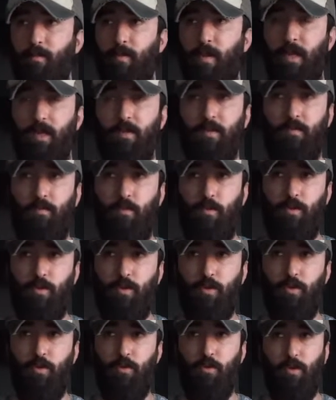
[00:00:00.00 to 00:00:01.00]
Gears of War
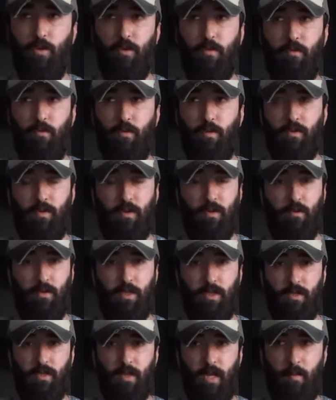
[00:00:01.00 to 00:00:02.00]
2, God of War 2
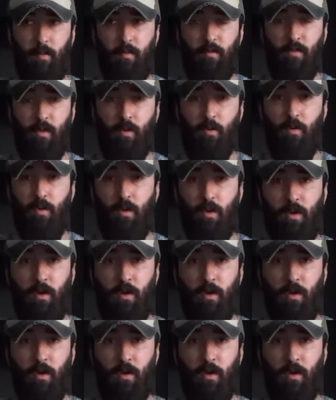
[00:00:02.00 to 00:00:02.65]
to name a few,